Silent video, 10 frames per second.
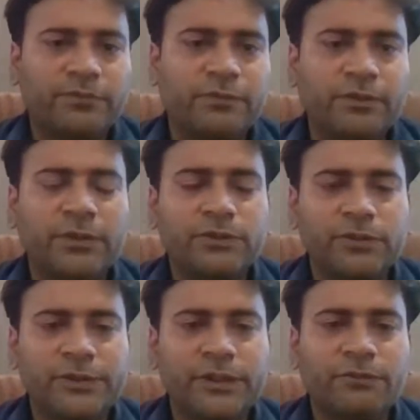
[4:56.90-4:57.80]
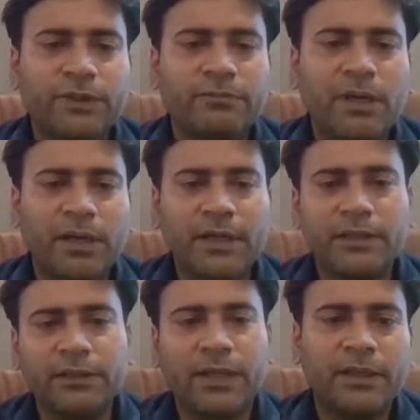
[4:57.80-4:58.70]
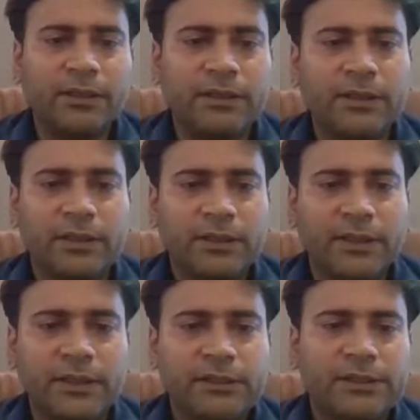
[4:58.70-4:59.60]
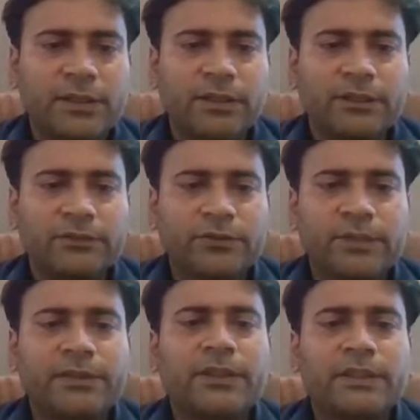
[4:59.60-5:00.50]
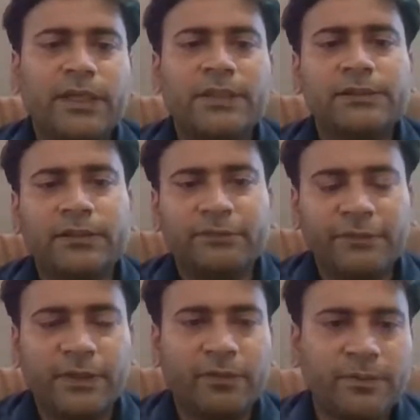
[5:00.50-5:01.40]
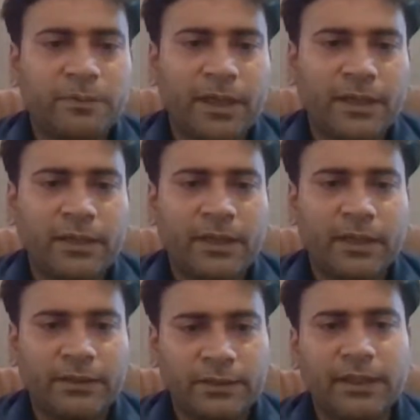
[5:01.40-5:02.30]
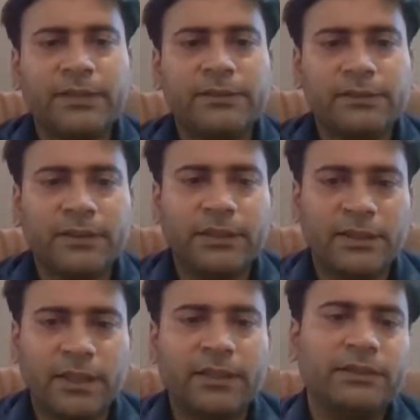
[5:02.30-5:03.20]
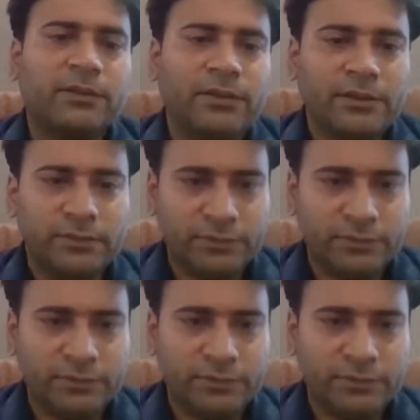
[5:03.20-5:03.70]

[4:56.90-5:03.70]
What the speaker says: for the US equity market in that context. So basically, that is the fear of the market, and that is rattling the